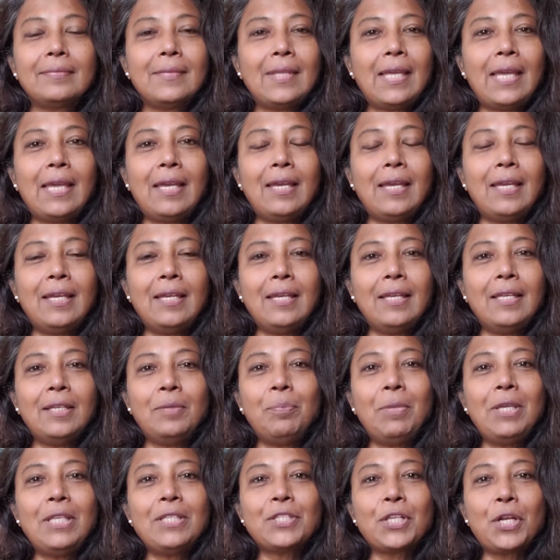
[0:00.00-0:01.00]
it
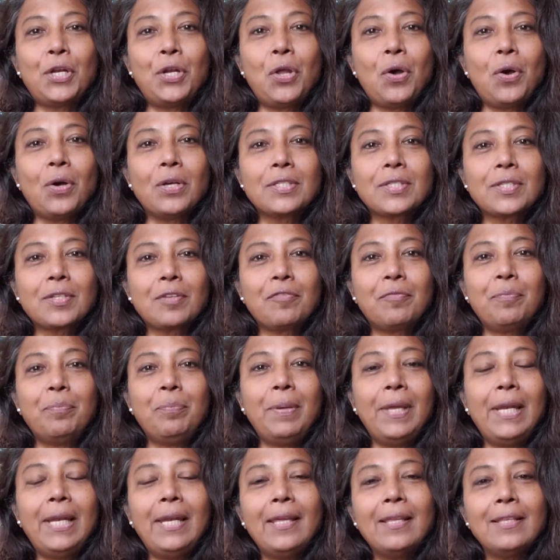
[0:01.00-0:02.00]
means a loss of
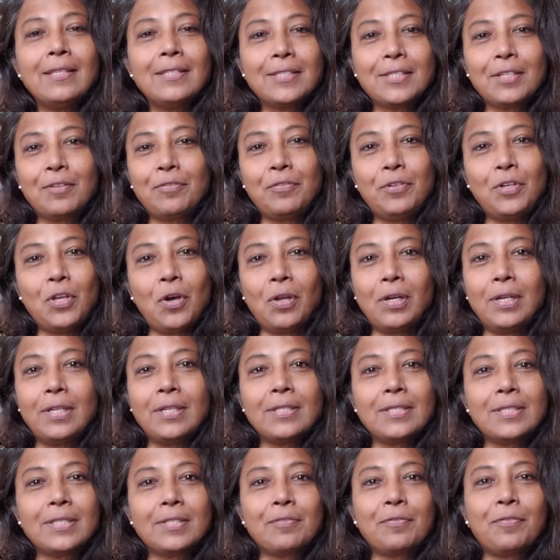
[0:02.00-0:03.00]
billions of
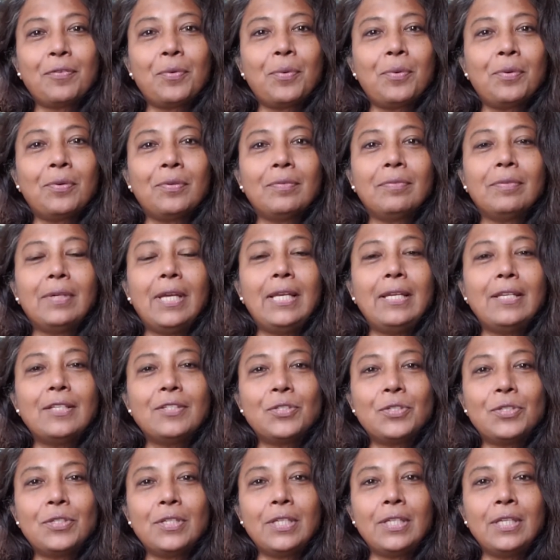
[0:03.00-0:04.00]
dollars for
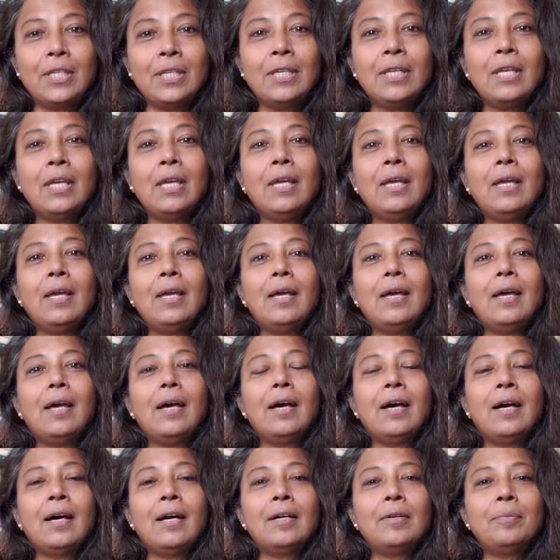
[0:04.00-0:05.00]
industry
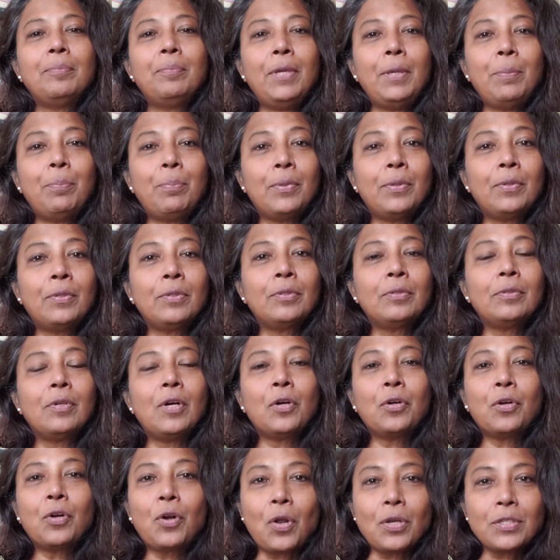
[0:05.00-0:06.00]
people
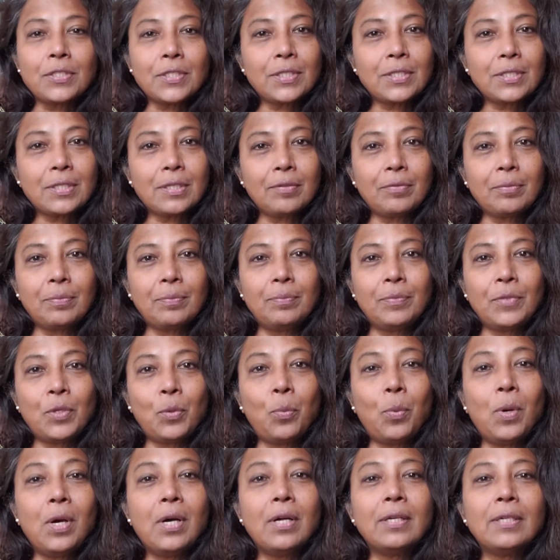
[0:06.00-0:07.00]
across the
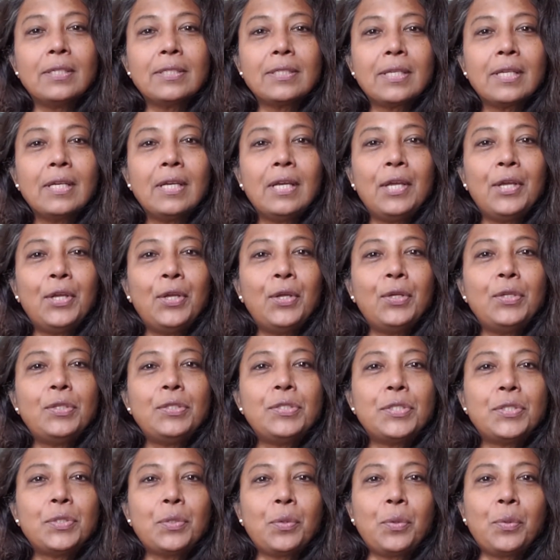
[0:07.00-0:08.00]
world.
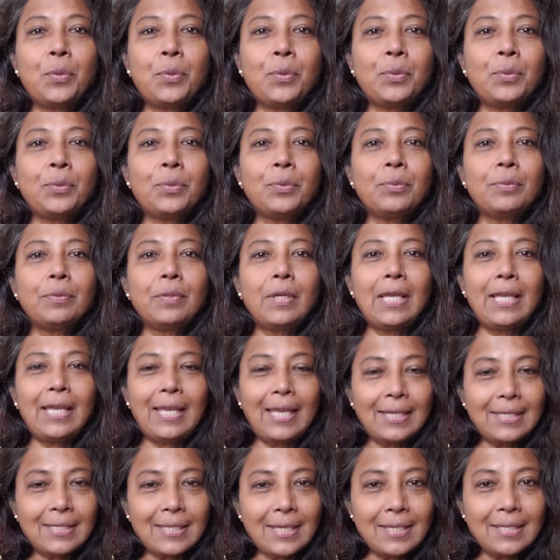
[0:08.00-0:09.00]
So
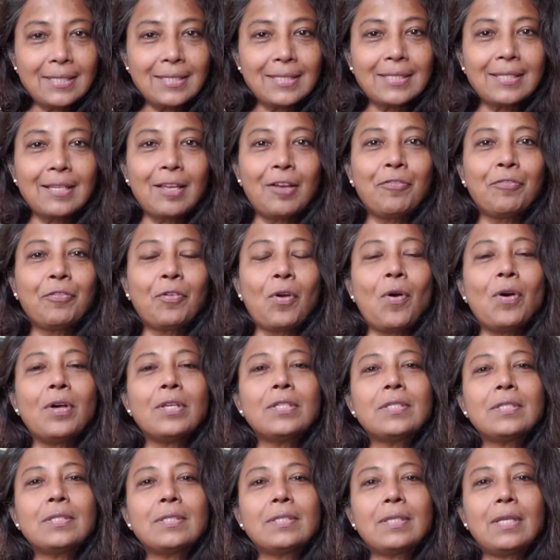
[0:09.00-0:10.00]
it is, of
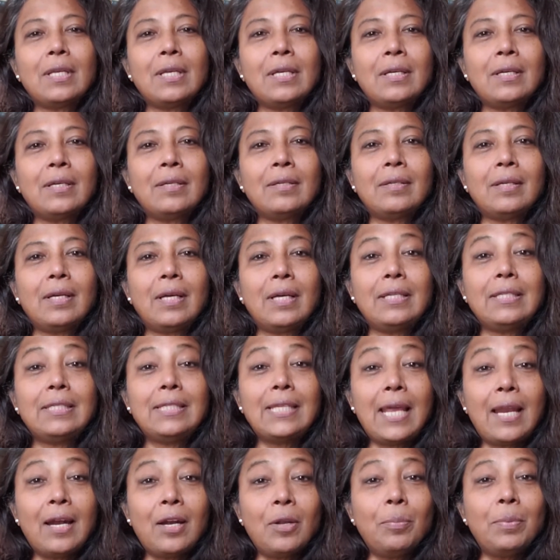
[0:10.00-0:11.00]
course, a
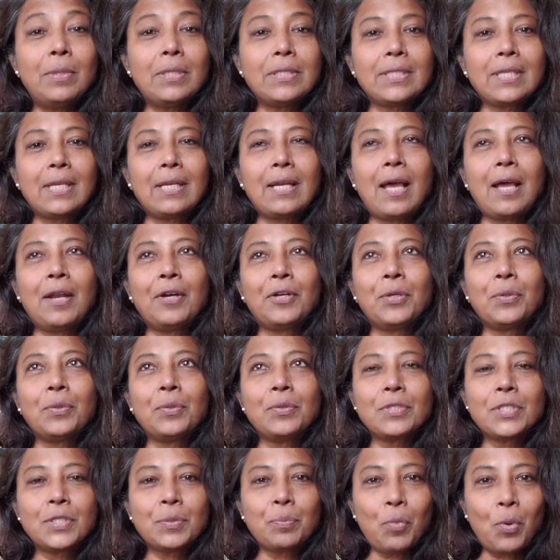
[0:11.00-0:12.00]
terrible scenario.
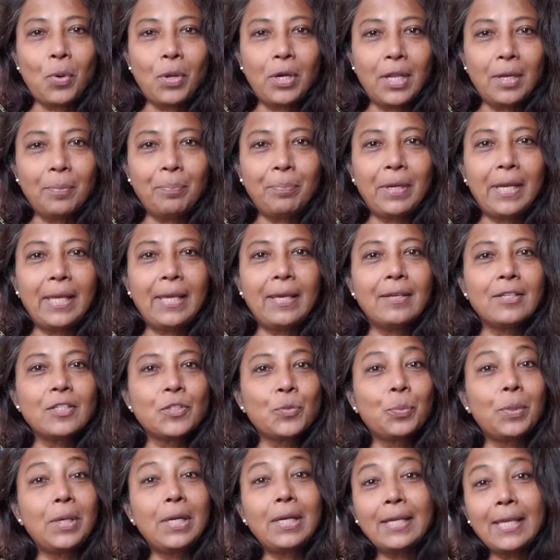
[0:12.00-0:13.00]
Smaller
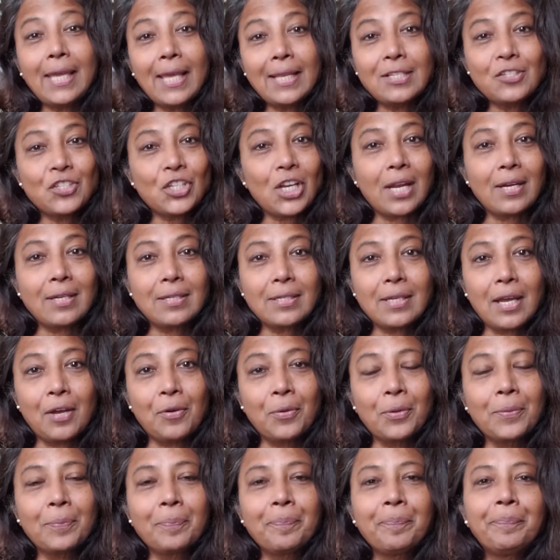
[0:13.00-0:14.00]
players will get shut
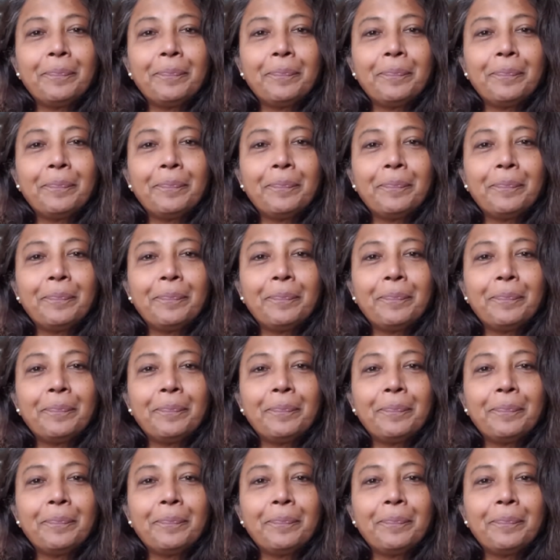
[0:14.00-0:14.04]
down,